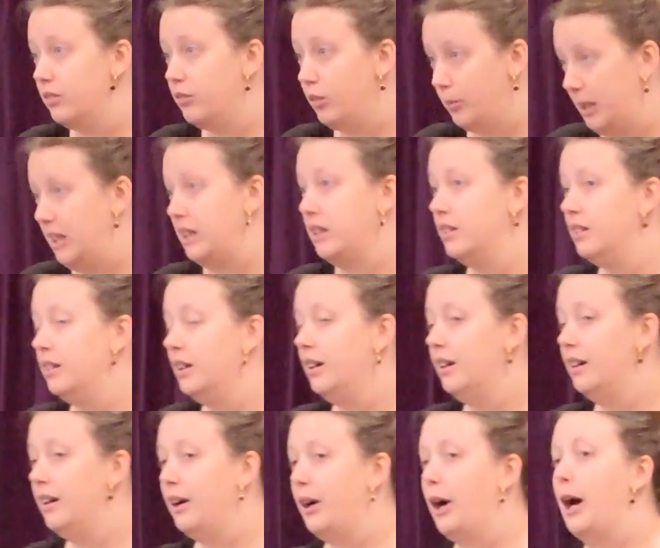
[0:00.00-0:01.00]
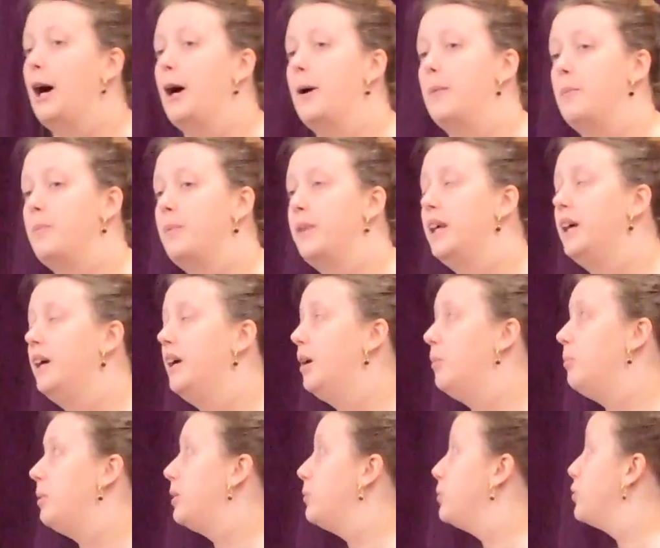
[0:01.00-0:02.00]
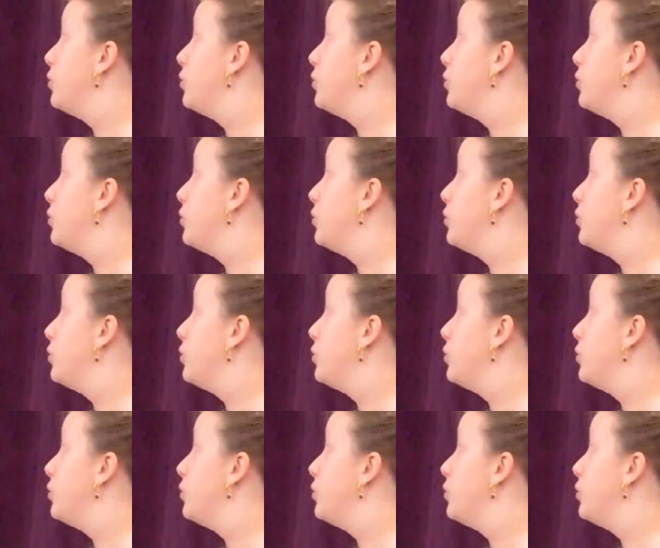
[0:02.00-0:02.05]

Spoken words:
for me. But it